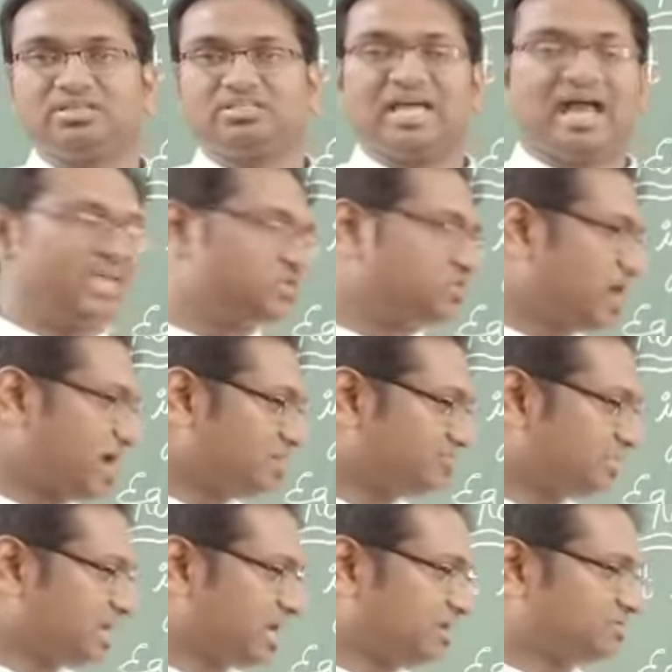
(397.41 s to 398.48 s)
That is why
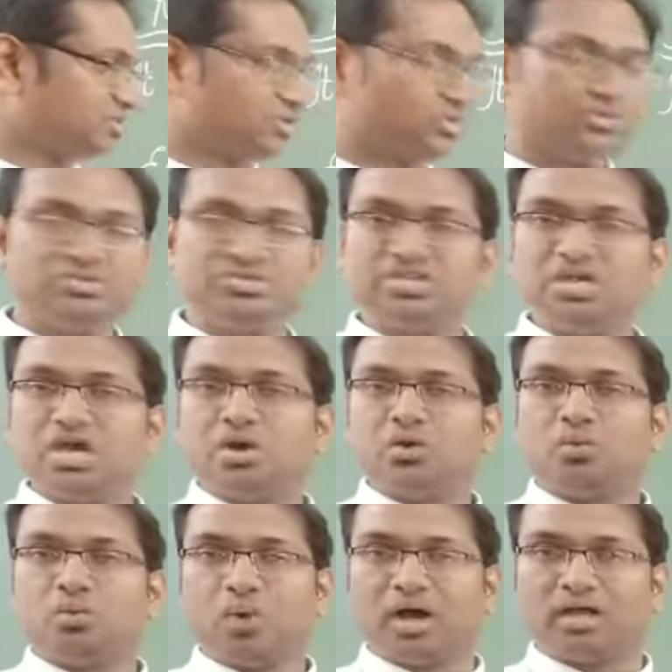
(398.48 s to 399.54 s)
we have
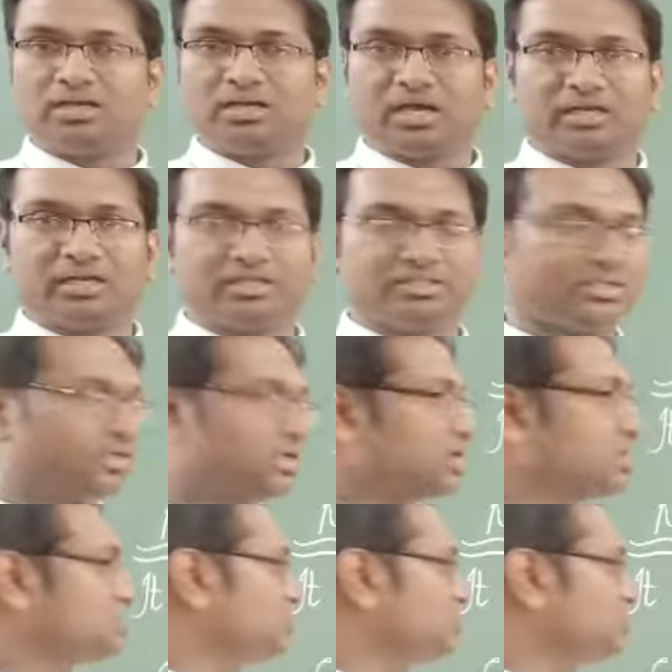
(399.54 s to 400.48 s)
used one another.